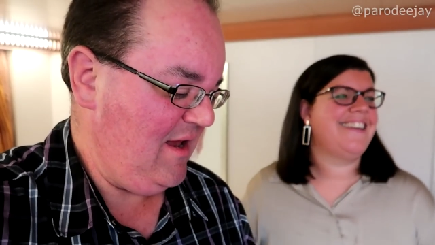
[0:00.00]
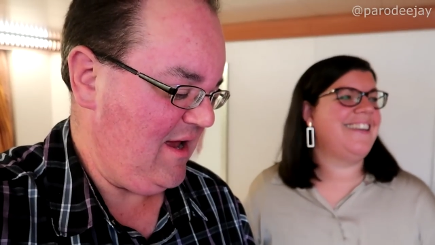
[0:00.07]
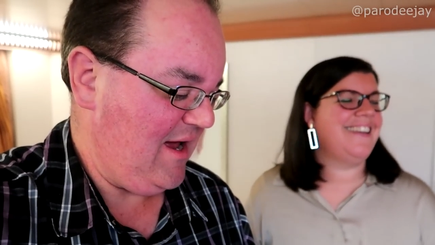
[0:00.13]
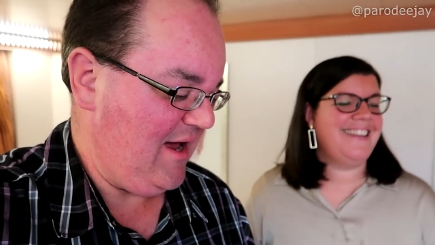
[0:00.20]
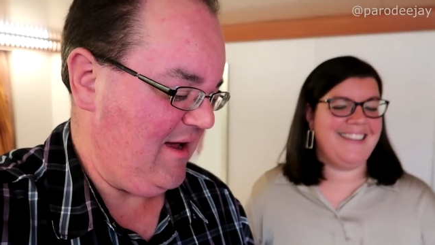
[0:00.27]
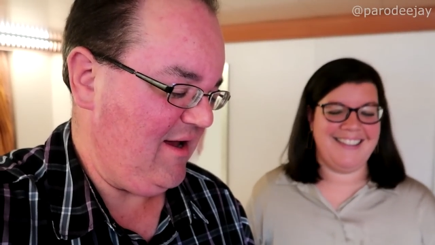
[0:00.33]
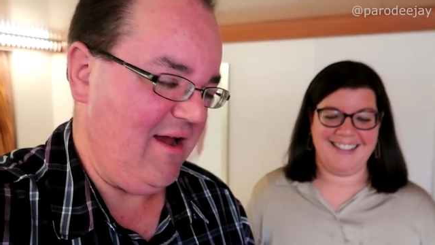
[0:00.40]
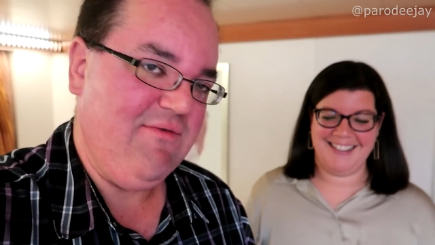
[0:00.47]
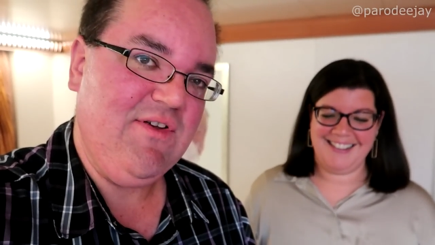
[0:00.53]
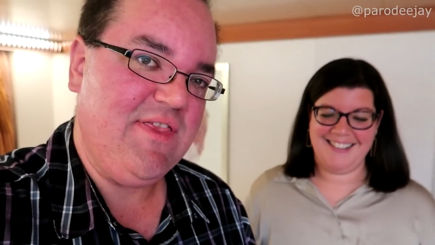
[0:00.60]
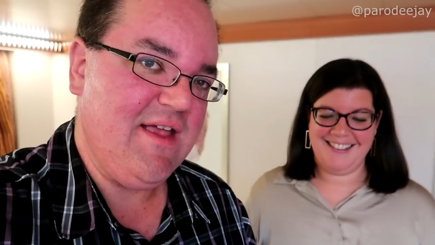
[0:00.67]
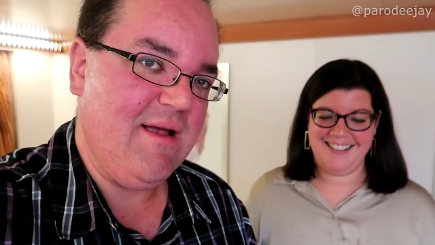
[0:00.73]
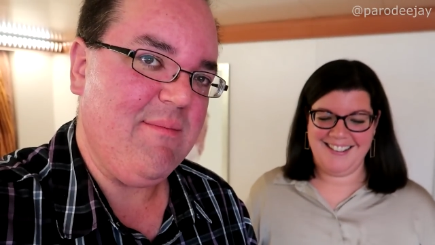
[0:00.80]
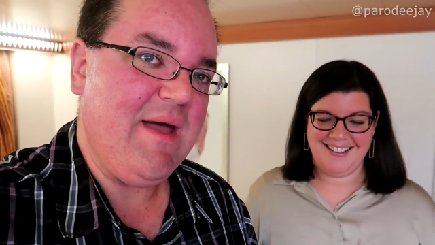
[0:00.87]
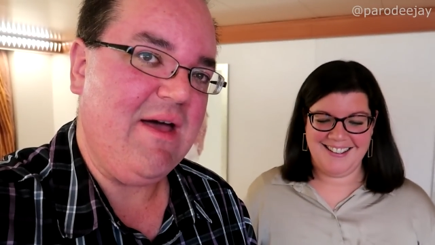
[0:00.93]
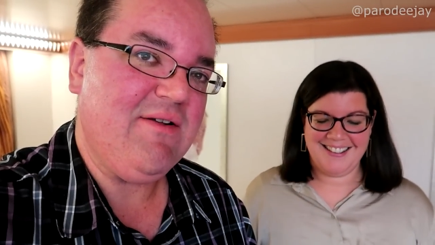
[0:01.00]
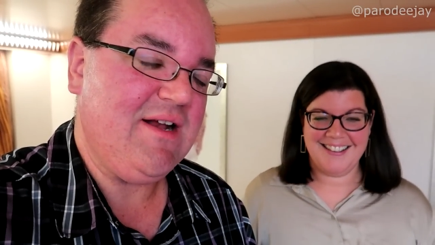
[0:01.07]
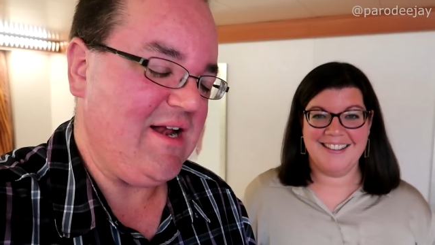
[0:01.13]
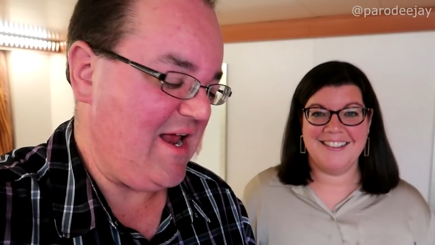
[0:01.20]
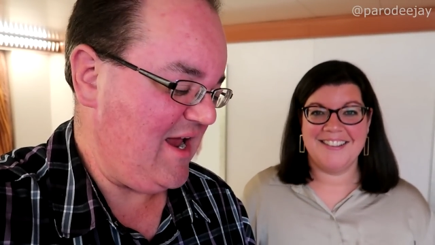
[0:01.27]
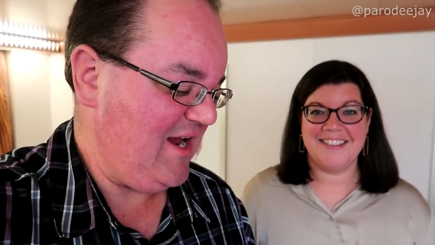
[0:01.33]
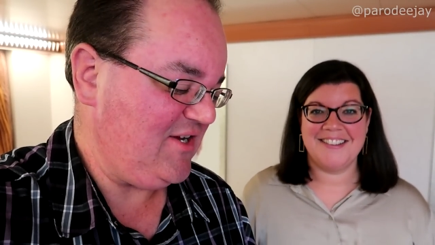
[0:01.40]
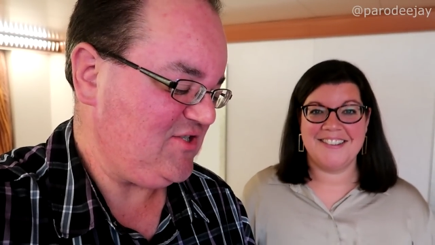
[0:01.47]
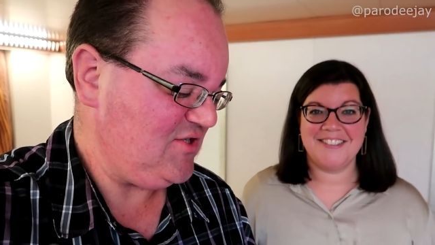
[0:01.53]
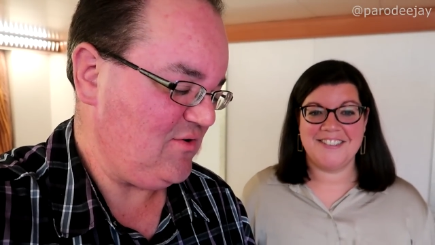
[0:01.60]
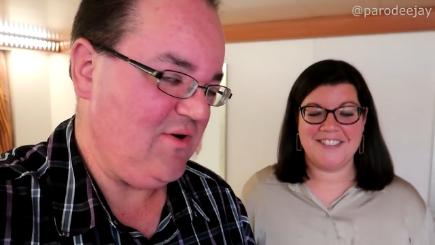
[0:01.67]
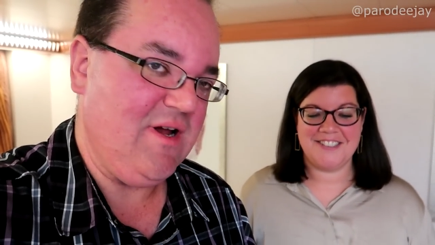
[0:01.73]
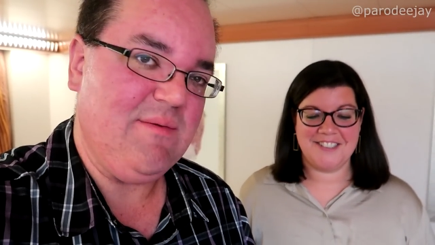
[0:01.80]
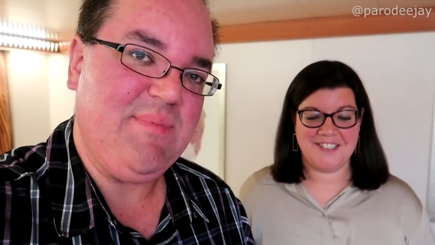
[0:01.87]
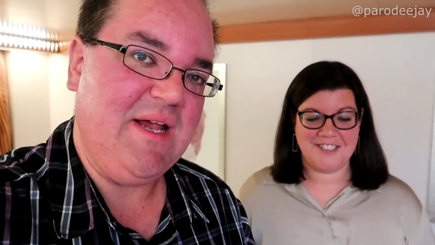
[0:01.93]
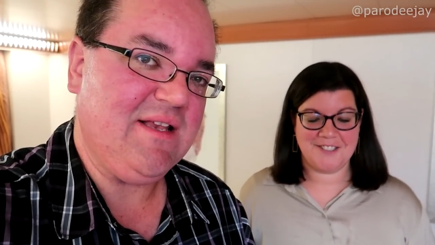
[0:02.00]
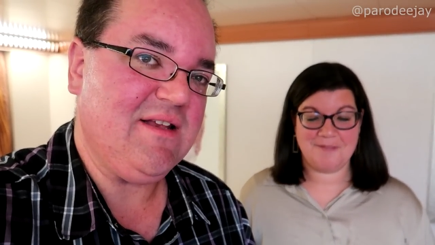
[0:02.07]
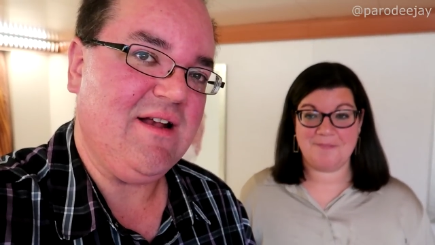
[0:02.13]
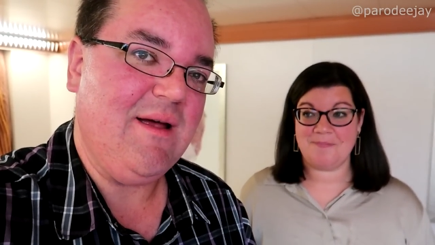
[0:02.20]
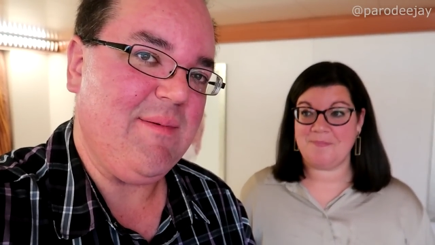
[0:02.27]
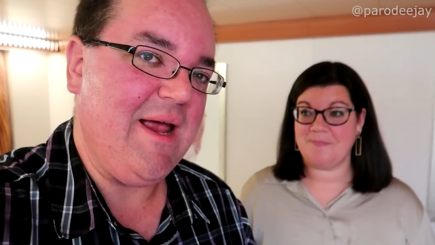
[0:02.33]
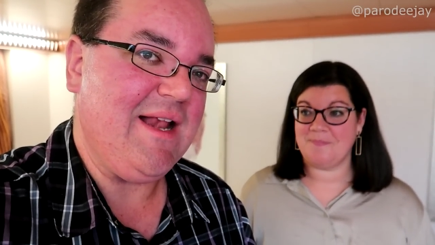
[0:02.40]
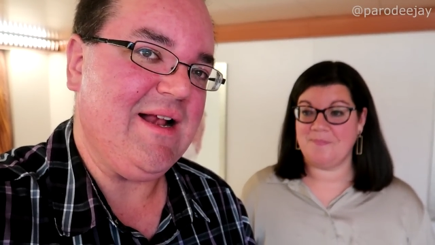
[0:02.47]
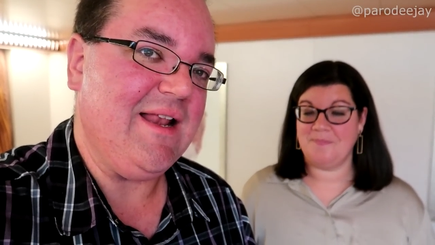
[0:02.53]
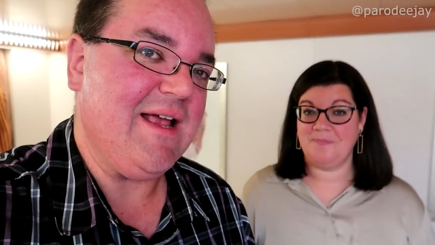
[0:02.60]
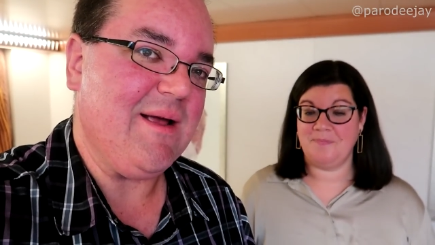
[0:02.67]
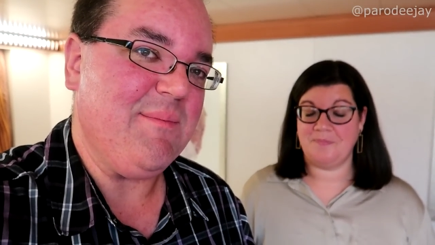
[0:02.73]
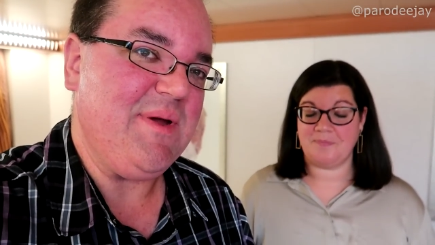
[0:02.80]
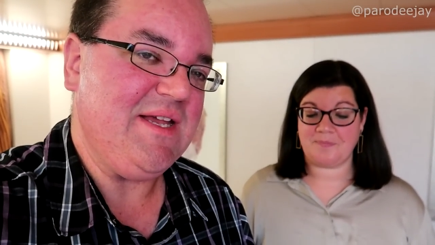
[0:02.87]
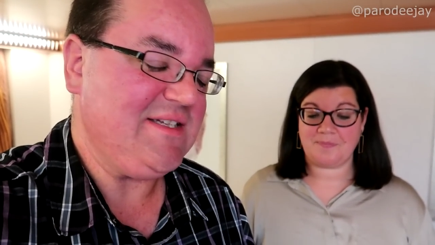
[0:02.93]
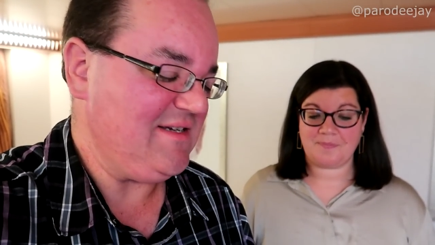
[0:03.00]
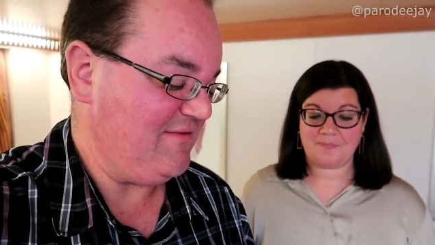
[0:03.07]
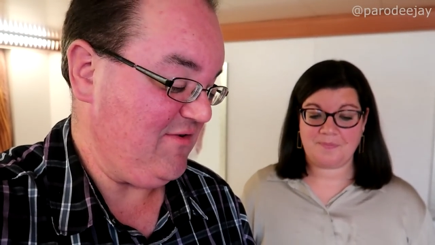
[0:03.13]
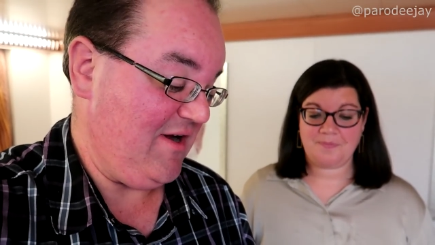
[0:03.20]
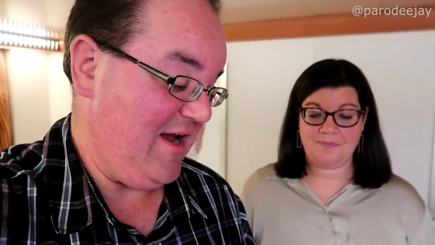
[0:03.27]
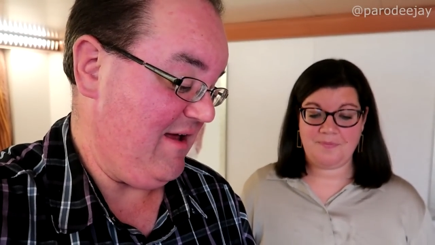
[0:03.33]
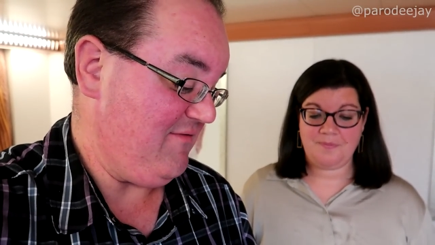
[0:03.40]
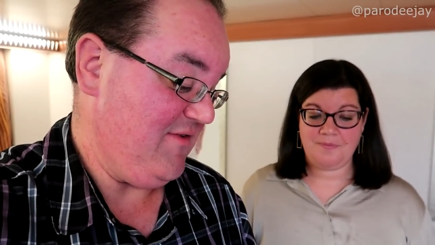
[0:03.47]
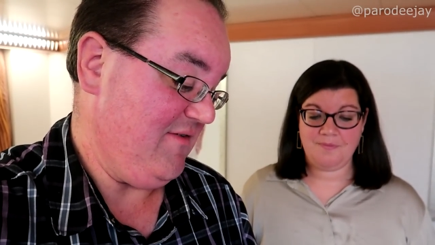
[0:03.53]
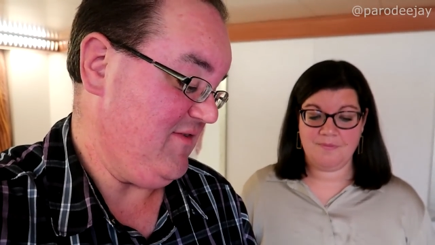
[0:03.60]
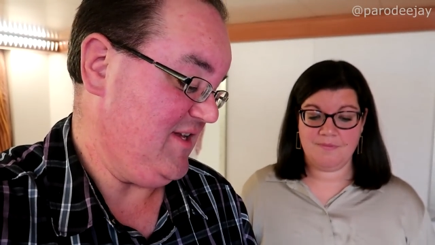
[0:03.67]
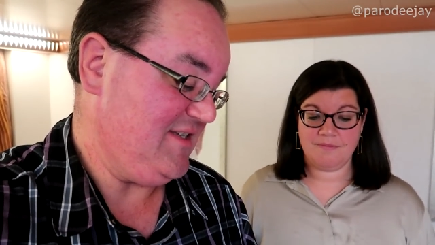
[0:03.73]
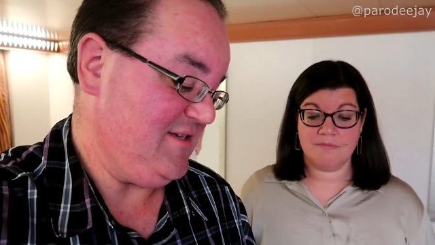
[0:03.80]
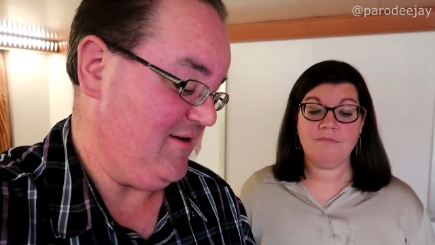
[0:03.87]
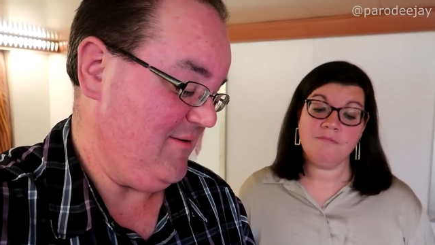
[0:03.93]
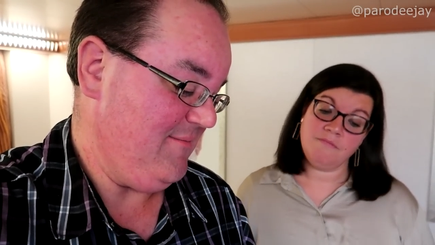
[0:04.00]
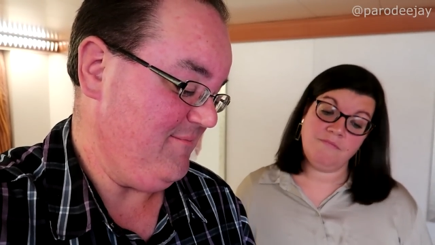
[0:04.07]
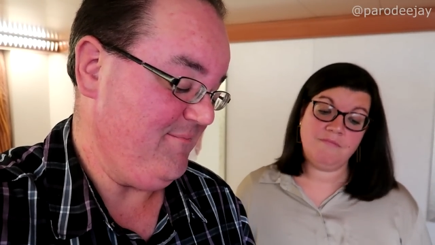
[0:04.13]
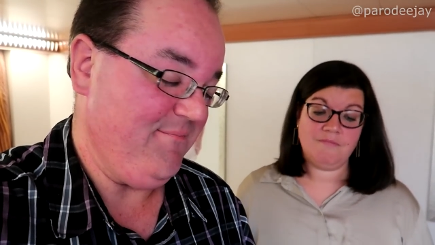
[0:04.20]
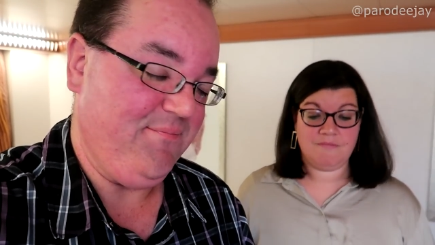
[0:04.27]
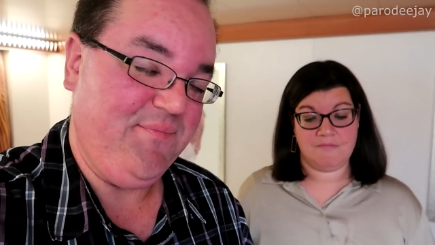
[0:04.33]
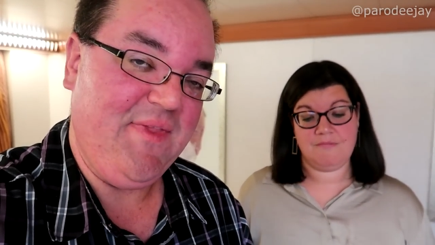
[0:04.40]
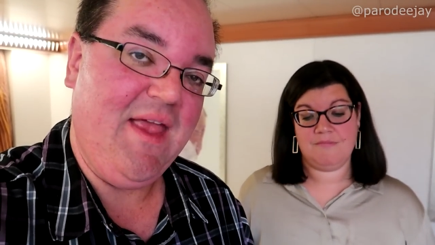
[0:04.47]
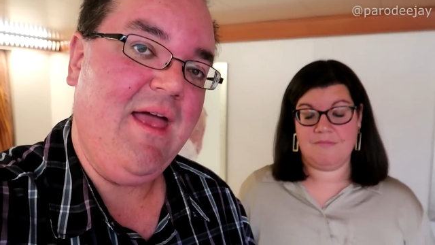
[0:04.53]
Speaker 1: Everything about it I enjoyed. Picked it up, ate it like a pizza for half of it. So